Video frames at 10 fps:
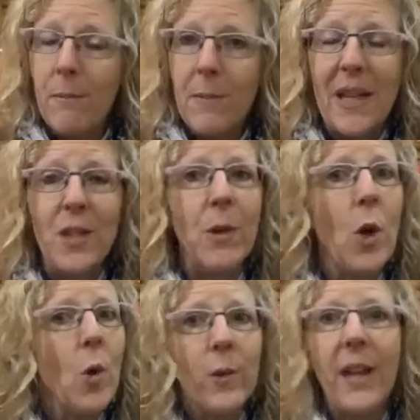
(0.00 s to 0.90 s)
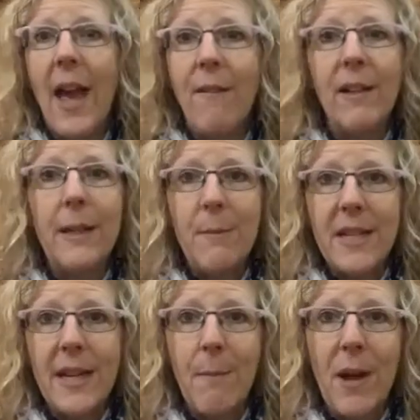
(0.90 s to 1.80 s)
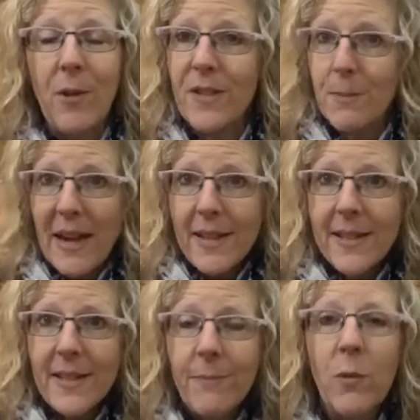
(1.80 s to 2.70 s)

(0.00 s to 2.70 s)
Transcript: because we only have a limited amount of space,